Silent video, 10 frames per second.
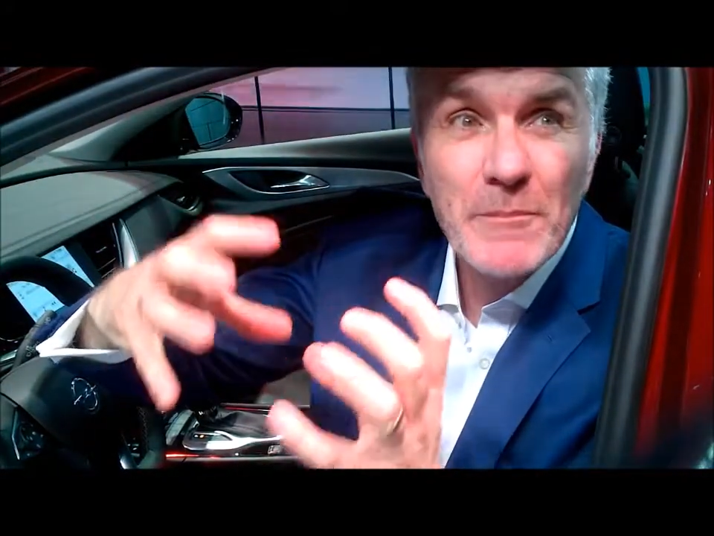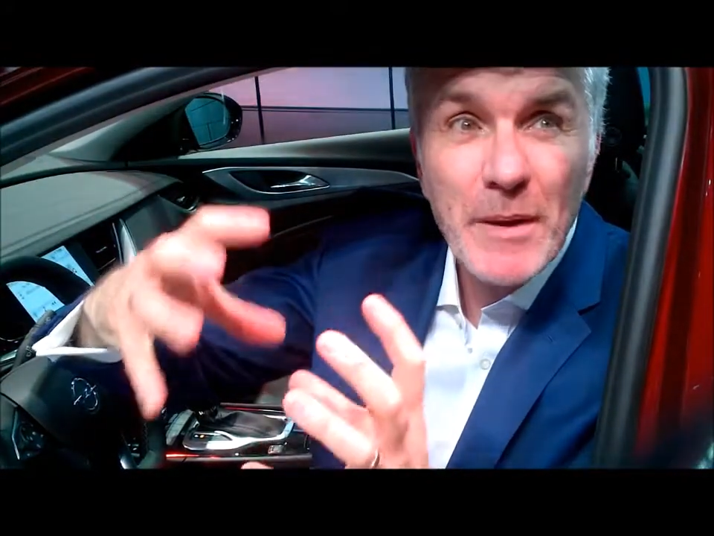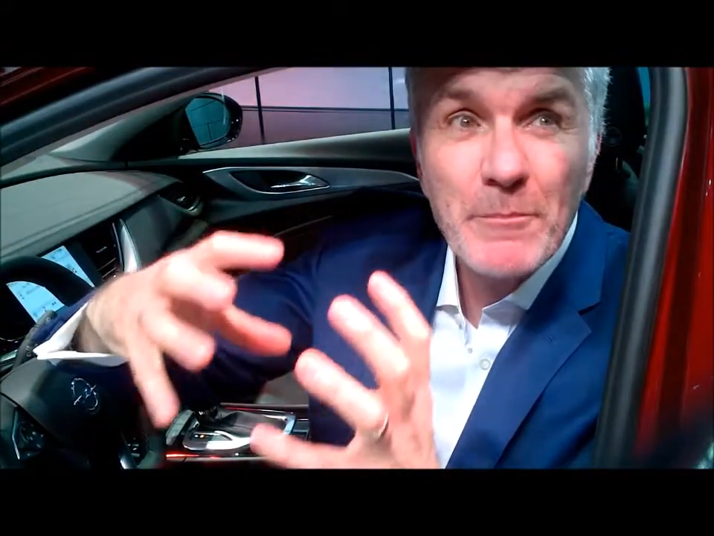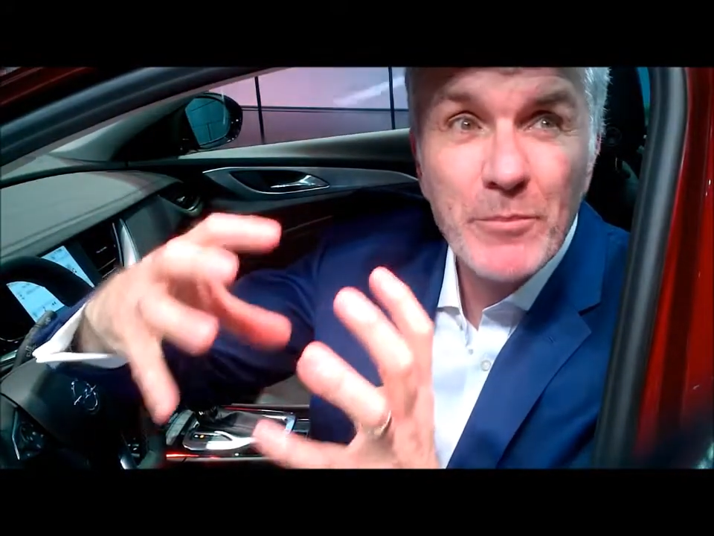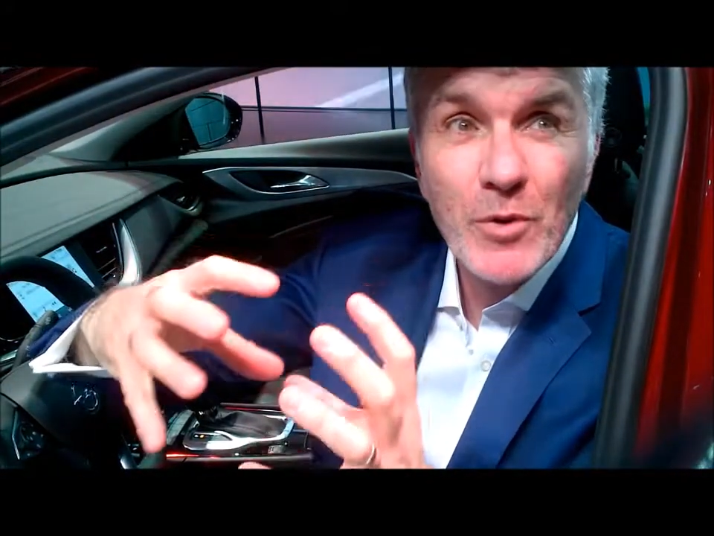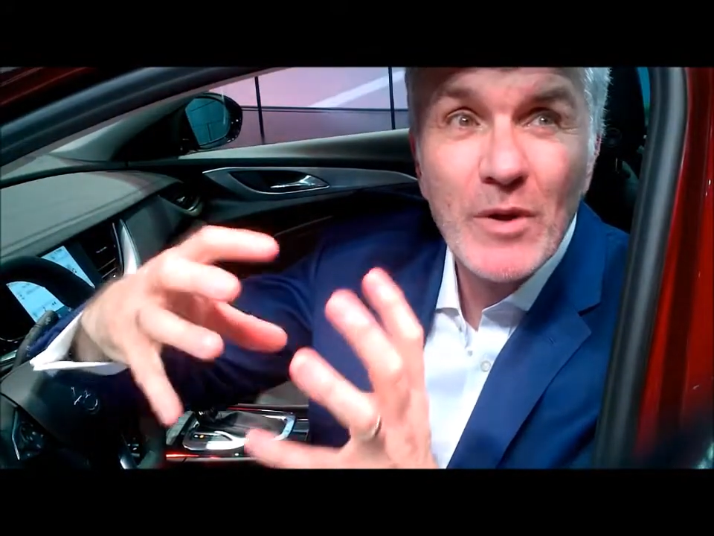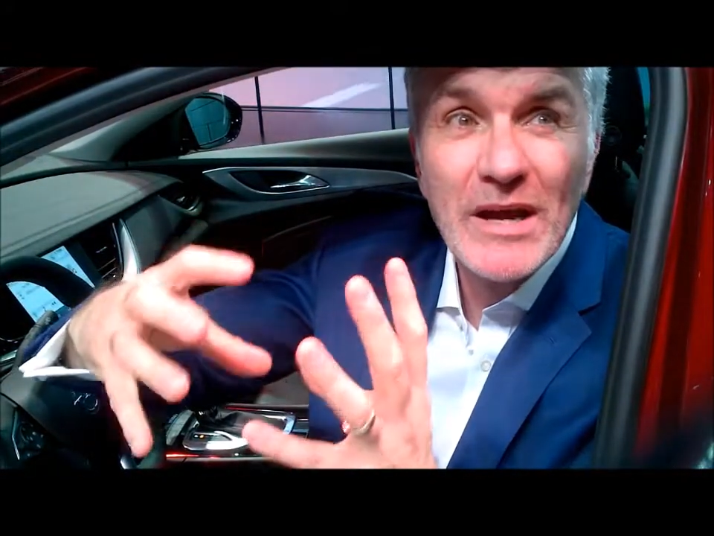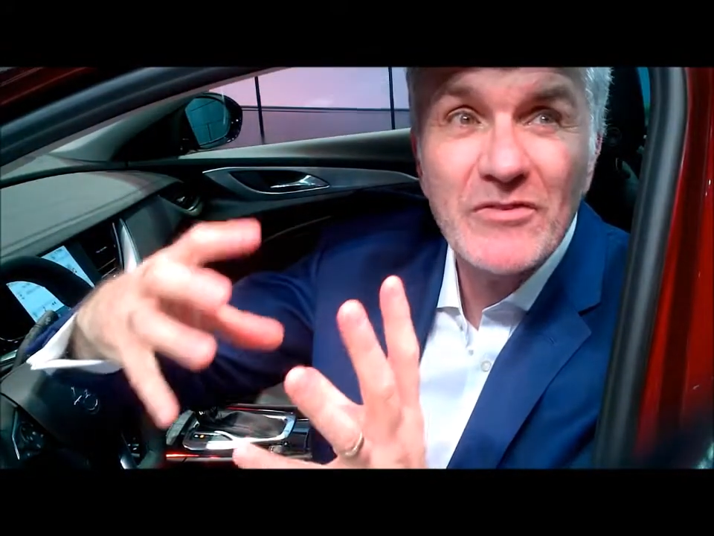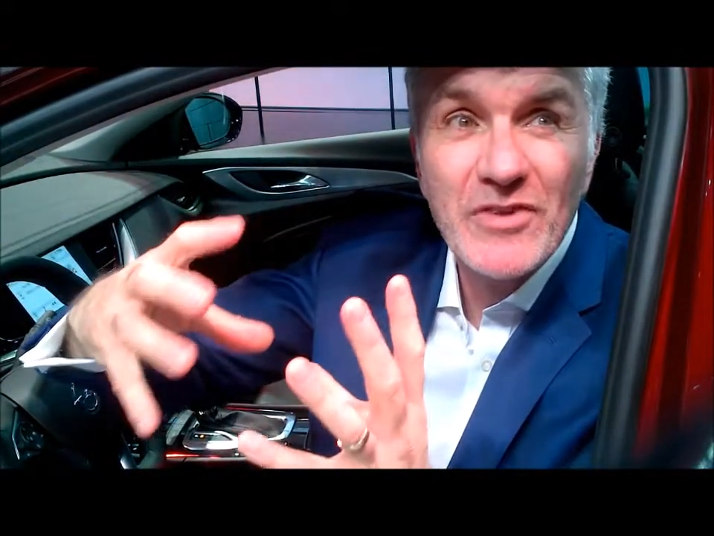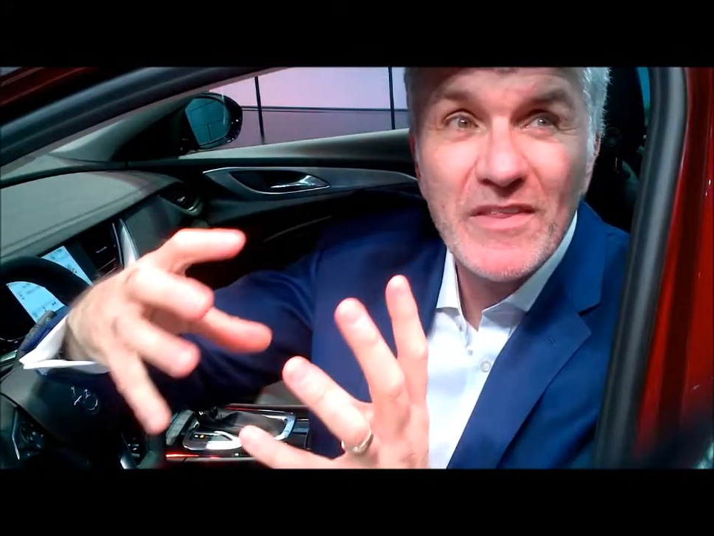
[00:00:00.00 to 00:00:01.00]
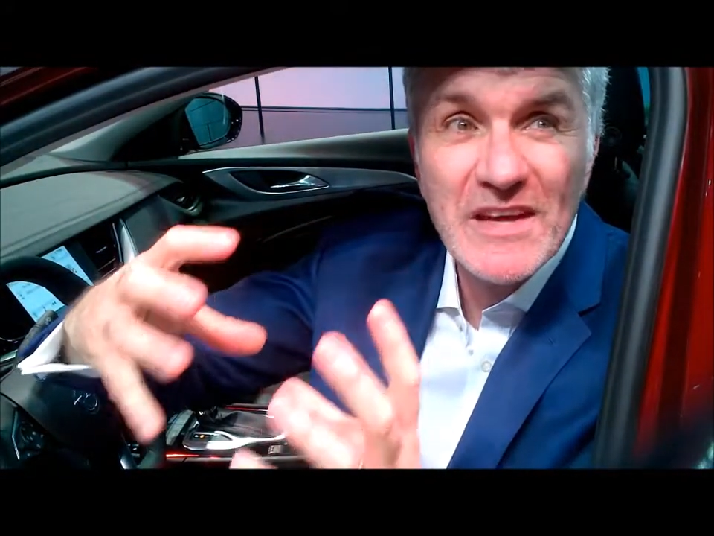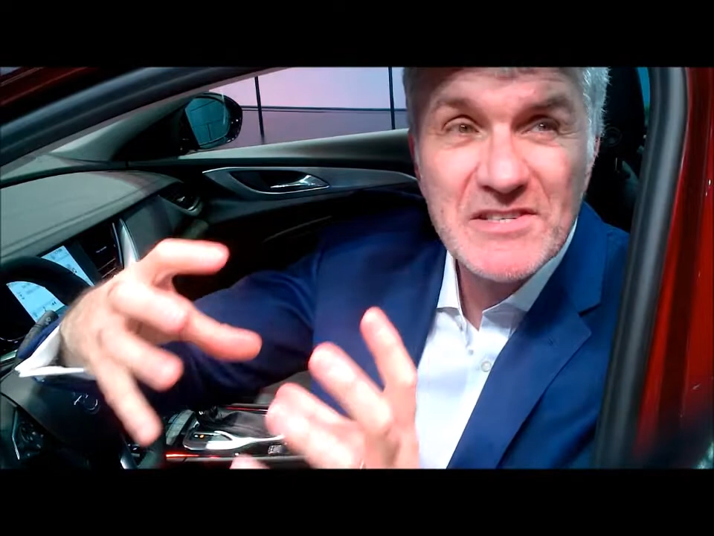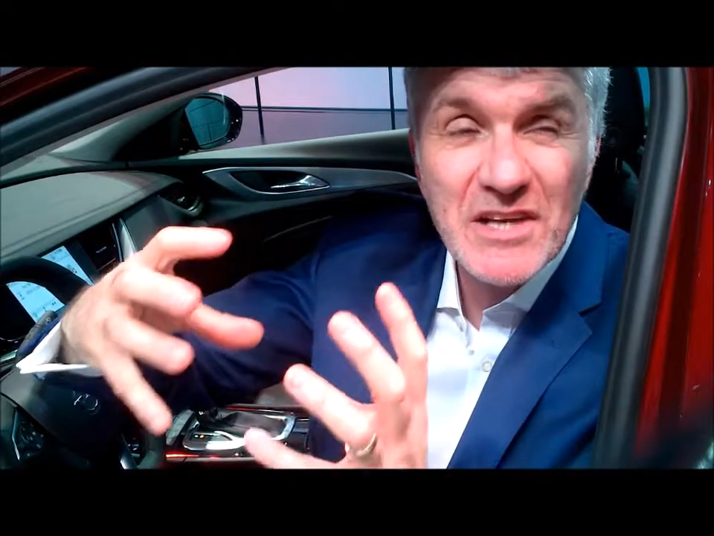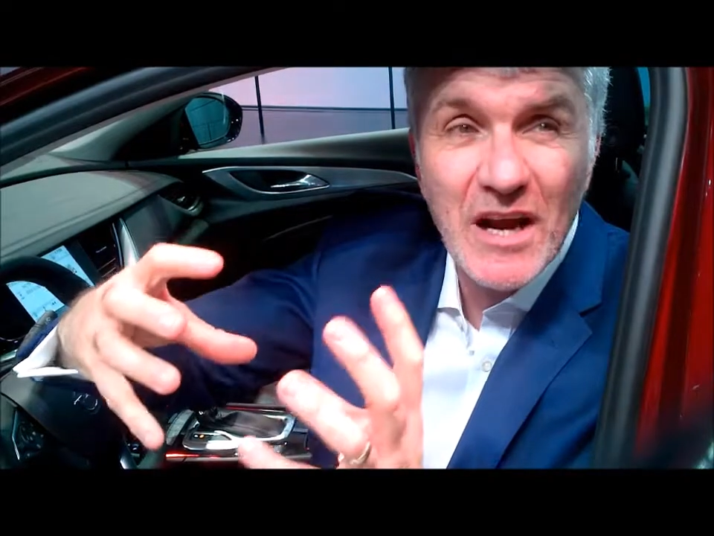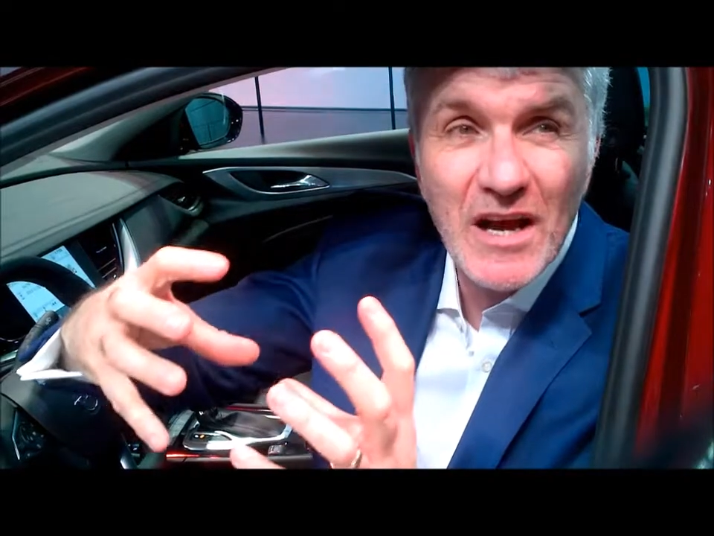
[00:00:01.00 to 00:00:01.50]
been brought into
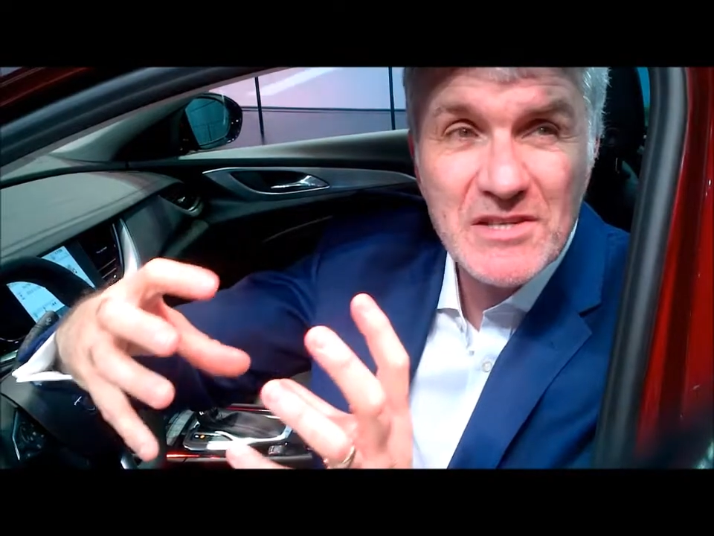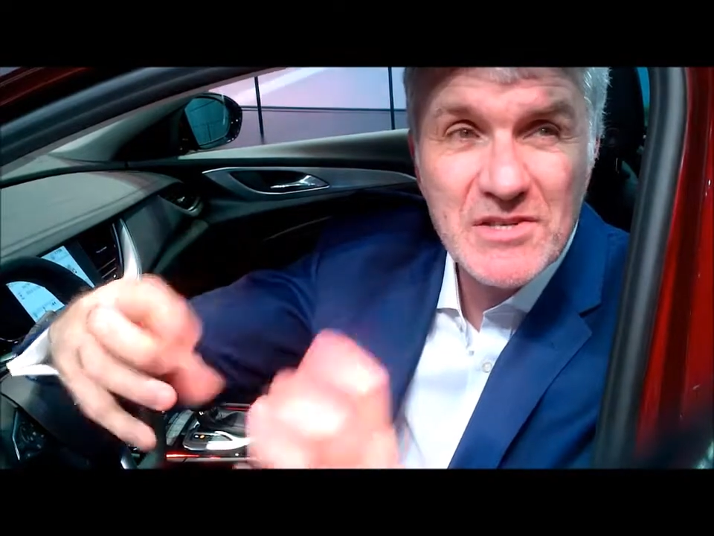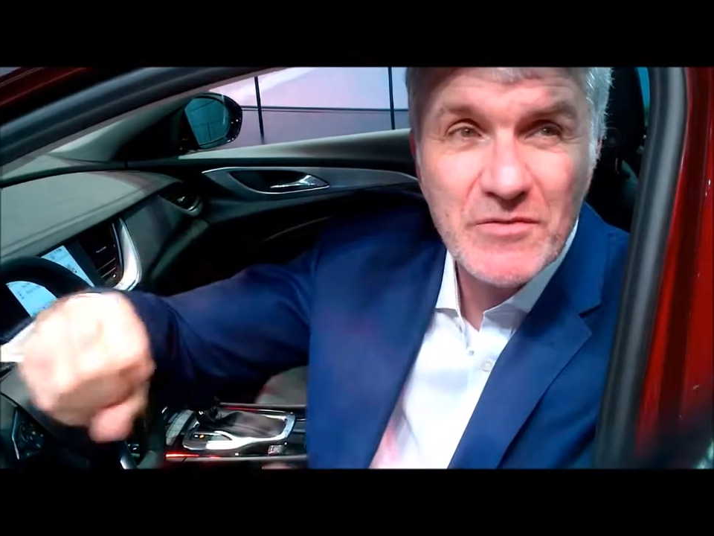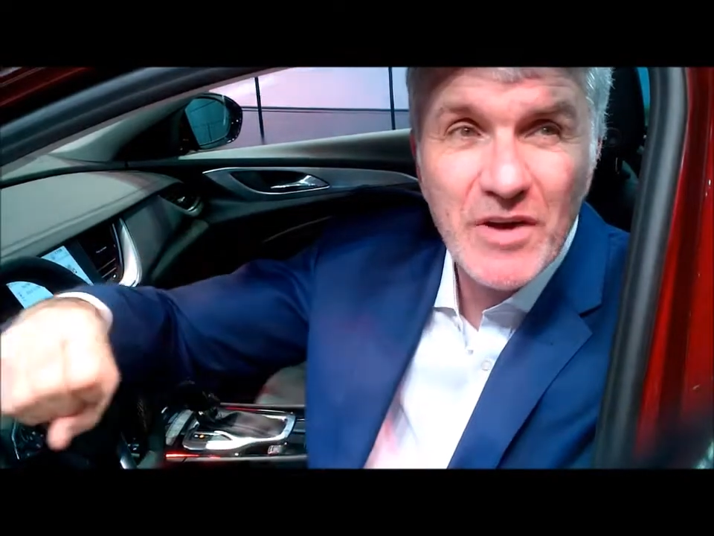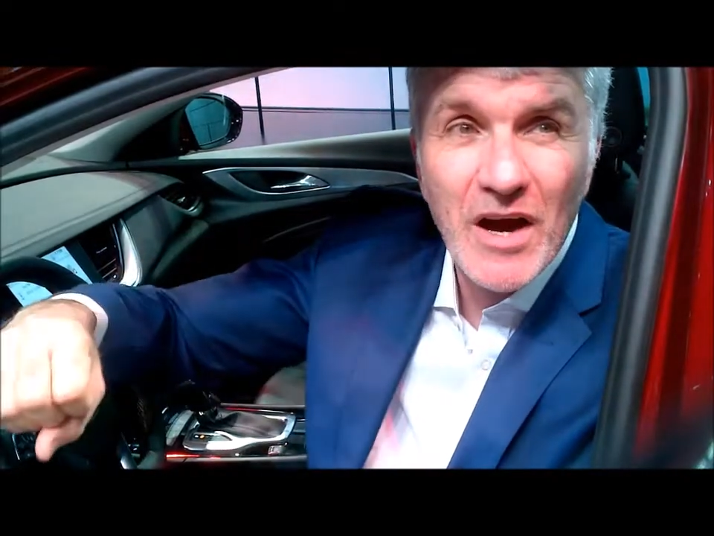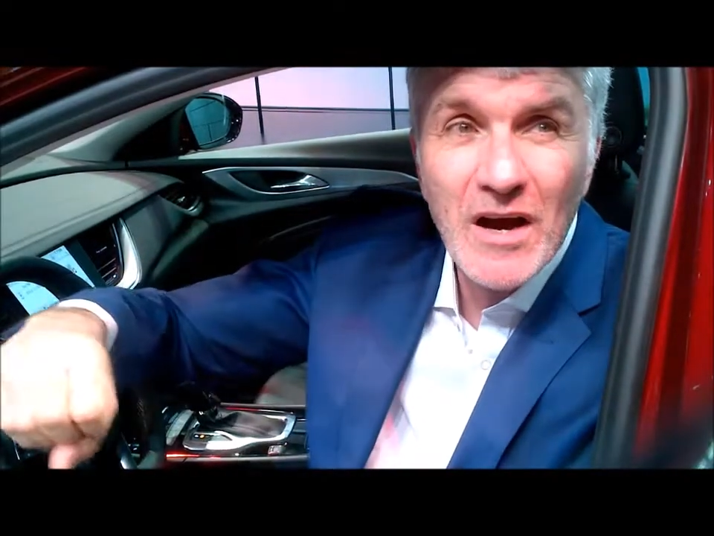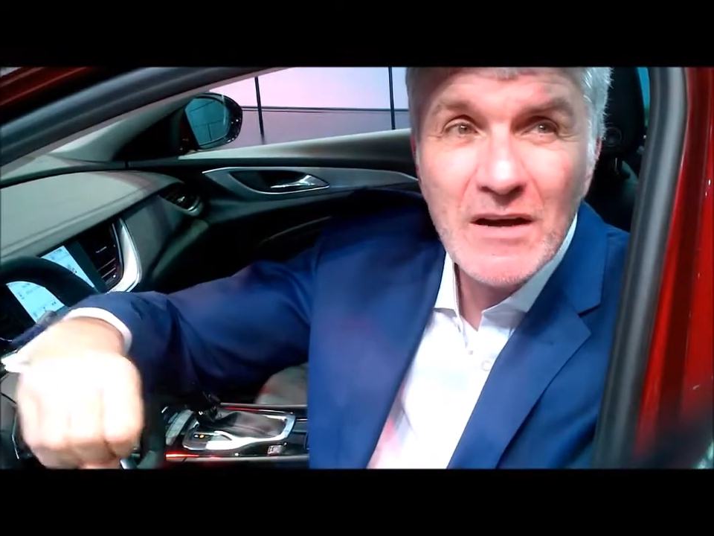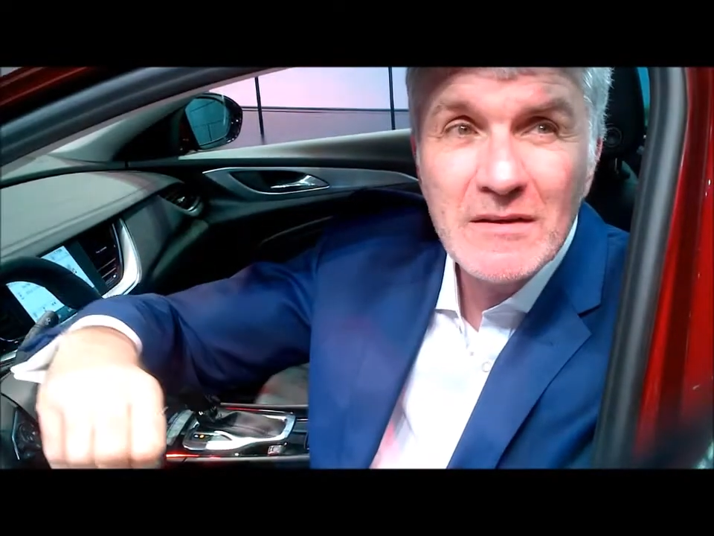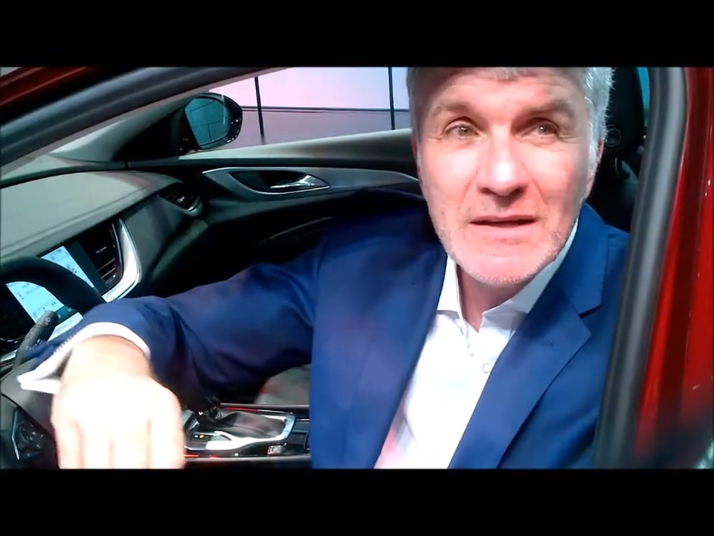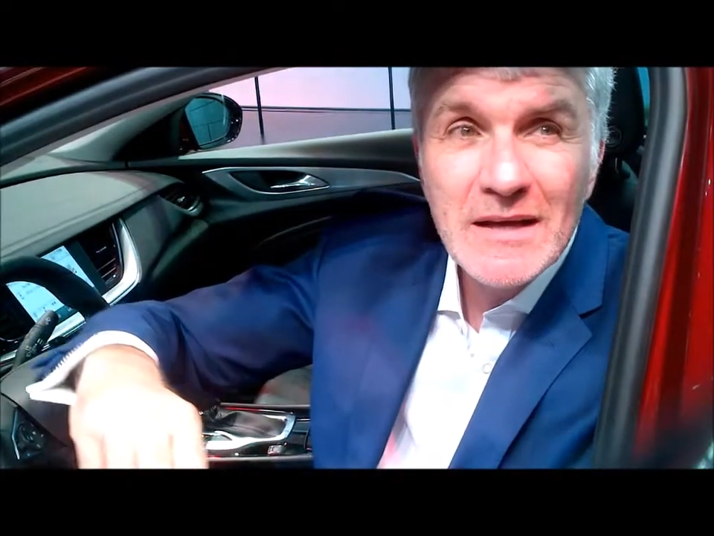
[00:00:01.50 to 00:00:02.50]
this class of car.